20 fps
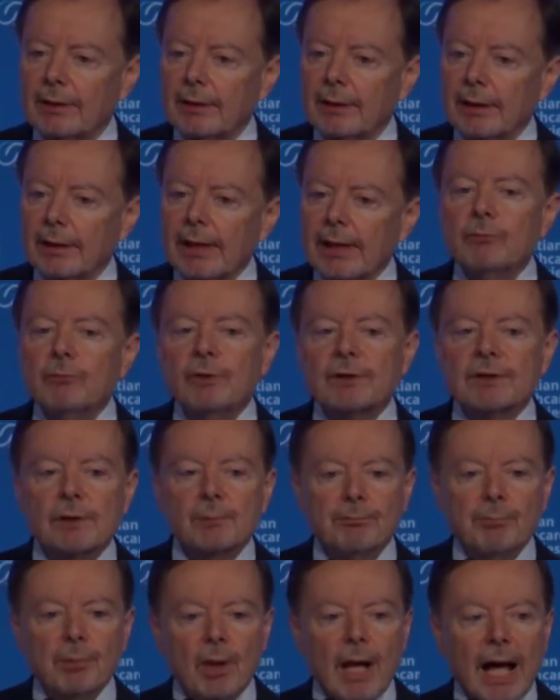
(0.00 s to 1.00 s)
He was a
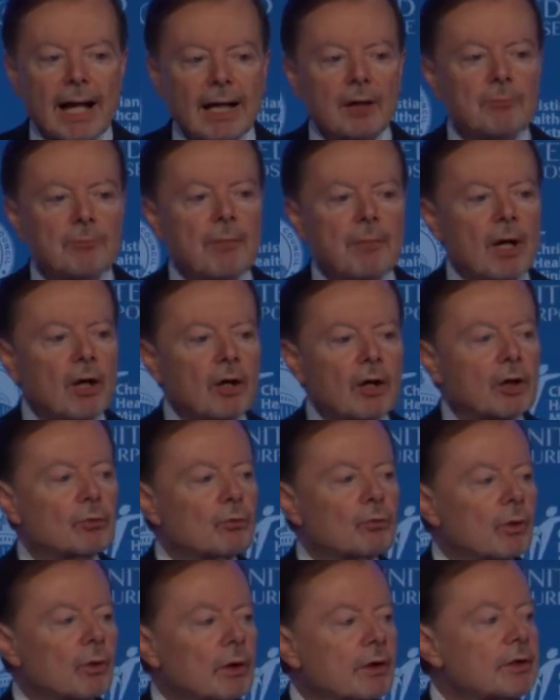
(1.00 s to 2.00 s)
black
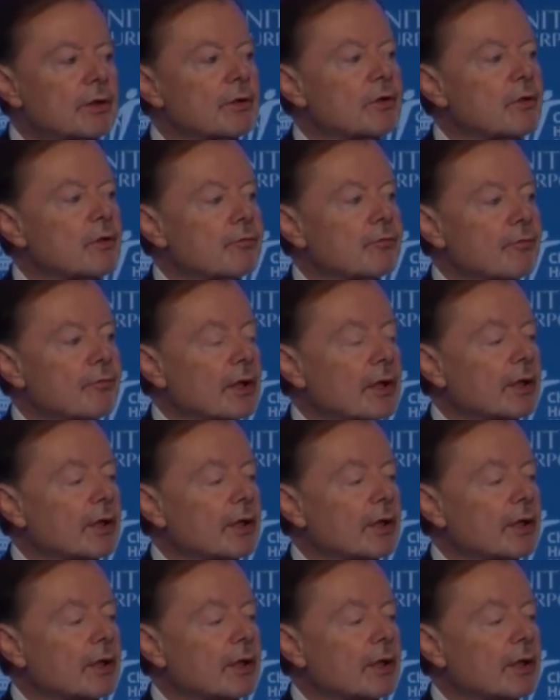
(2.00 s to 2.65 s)
American willing to defend